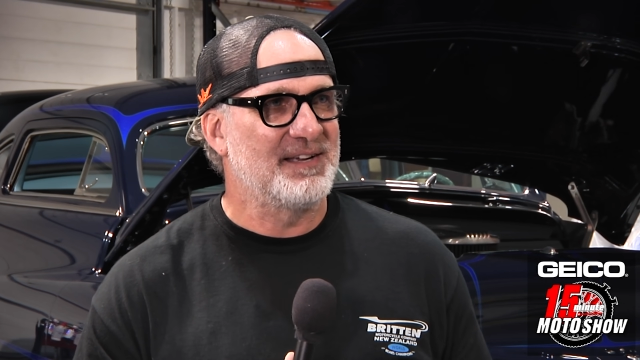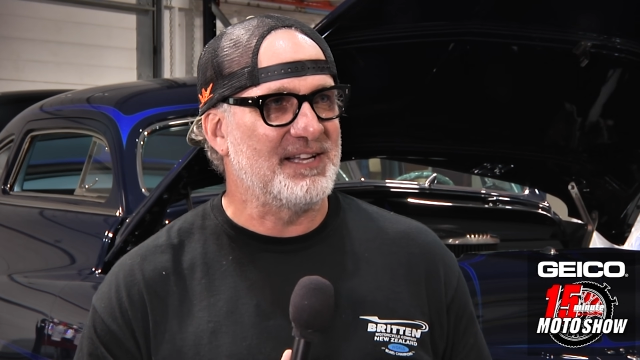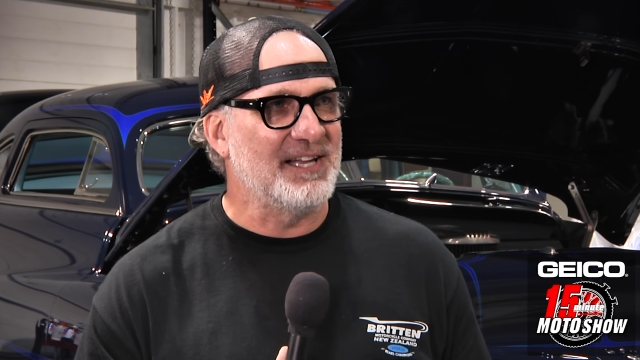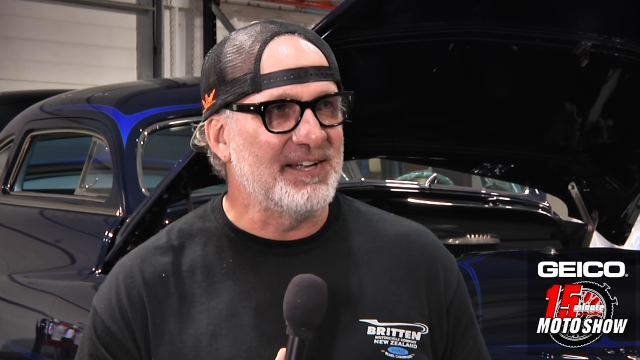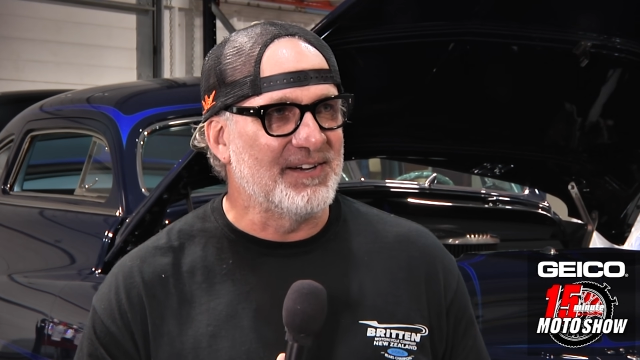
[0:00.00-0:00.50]

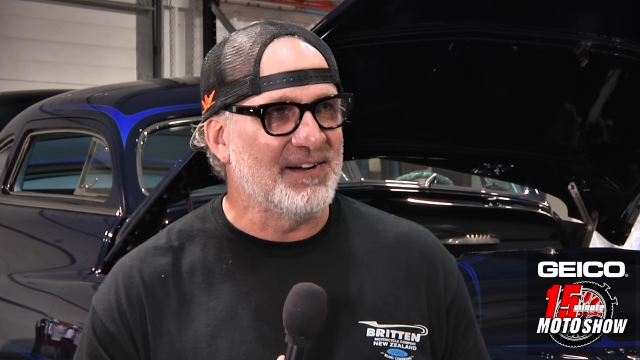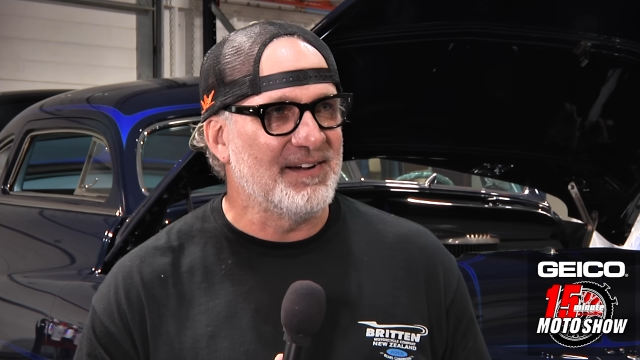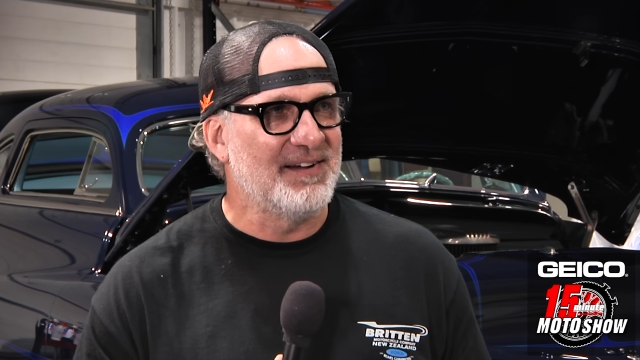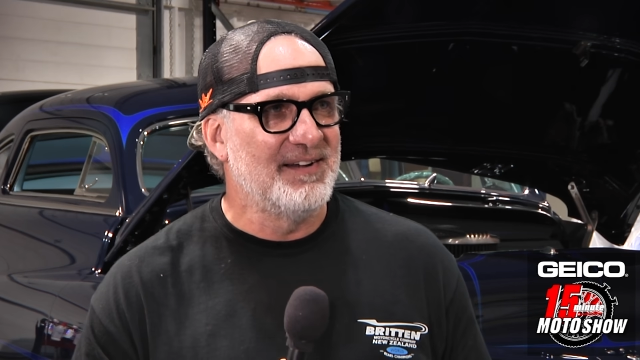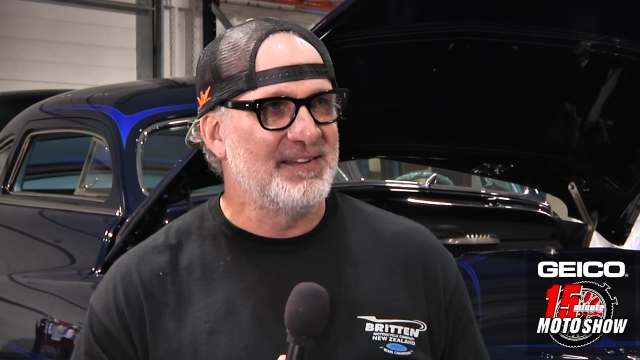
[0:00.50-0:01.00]

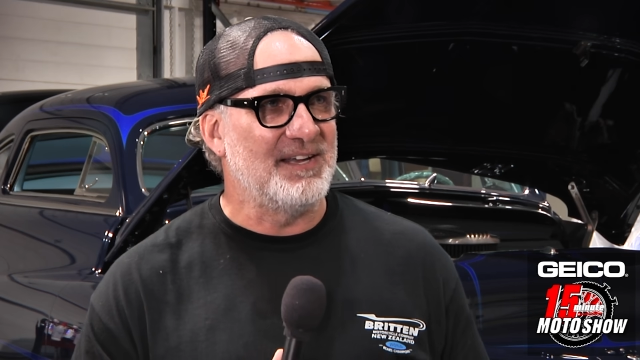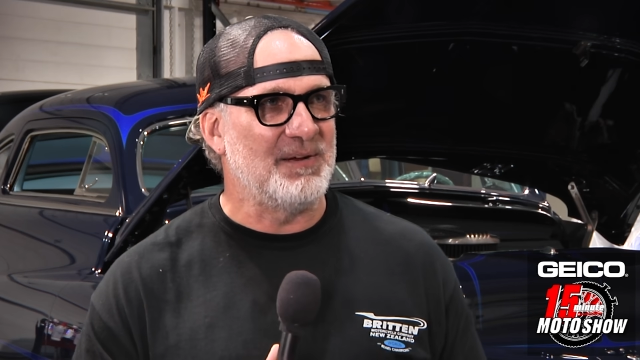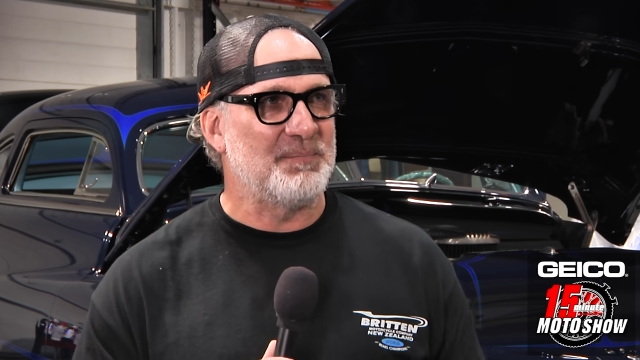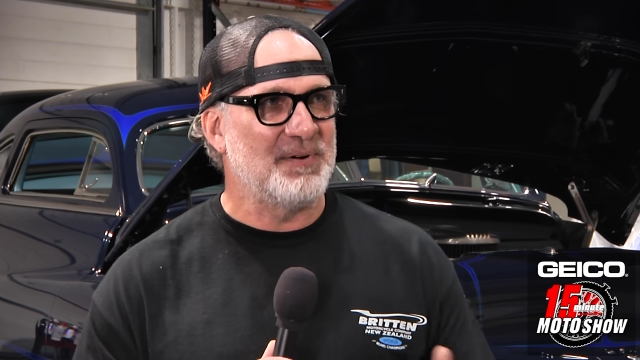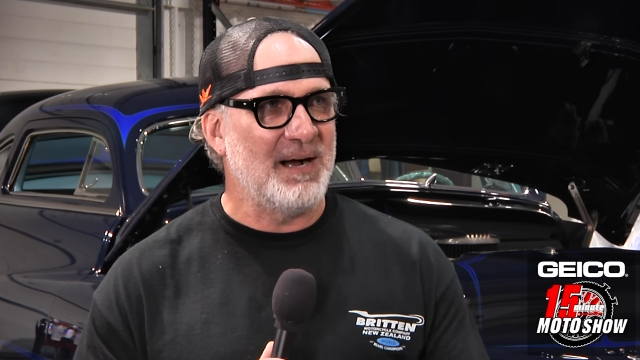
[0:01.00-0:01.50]
clutter that
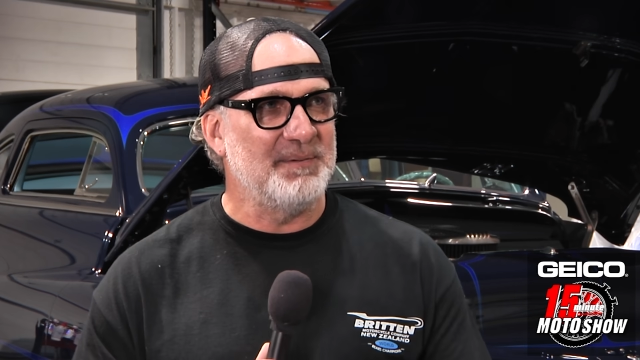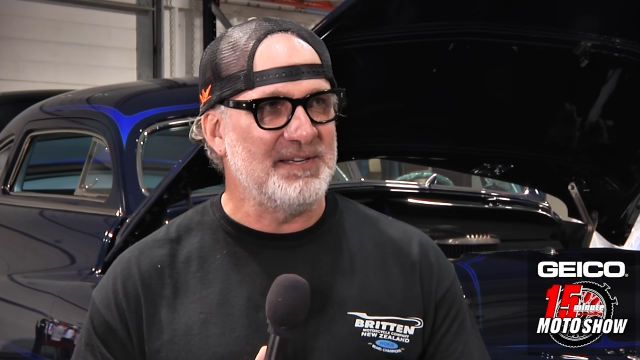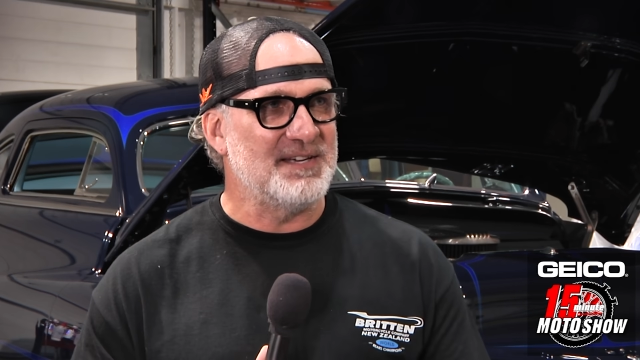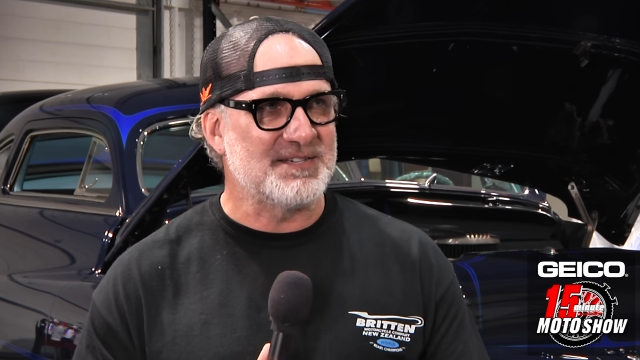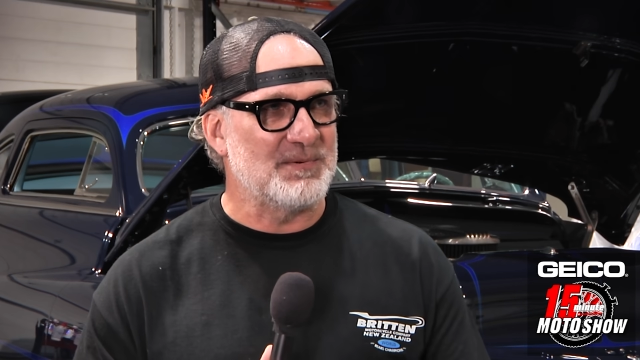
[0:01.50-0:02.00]
it probably
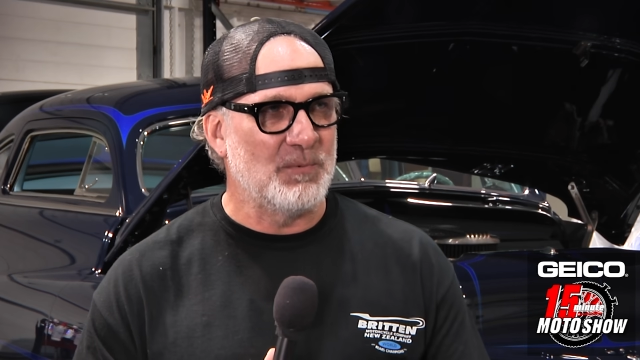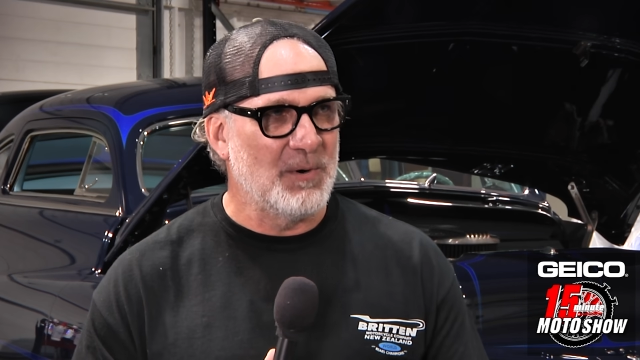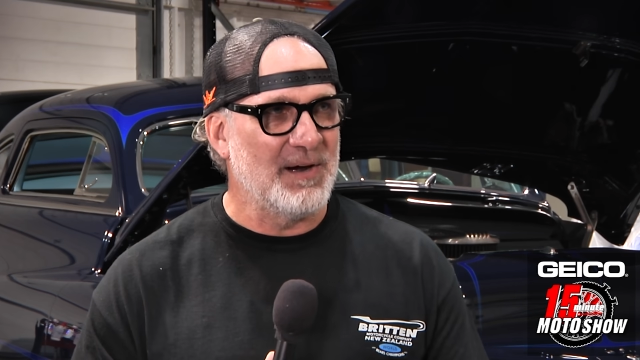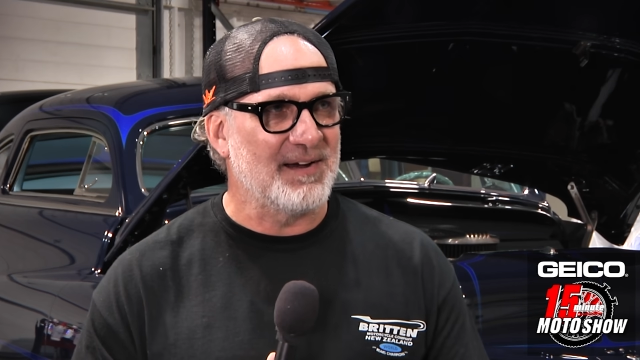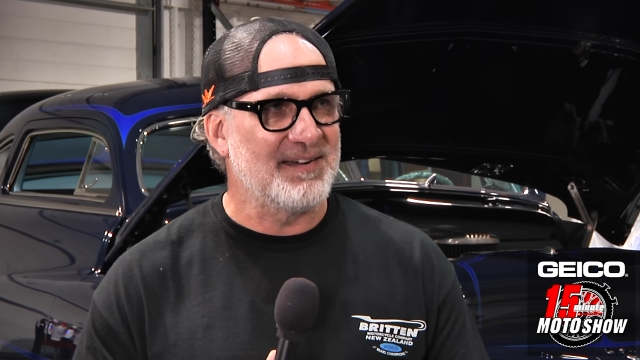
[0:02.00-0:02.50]
doesn't work.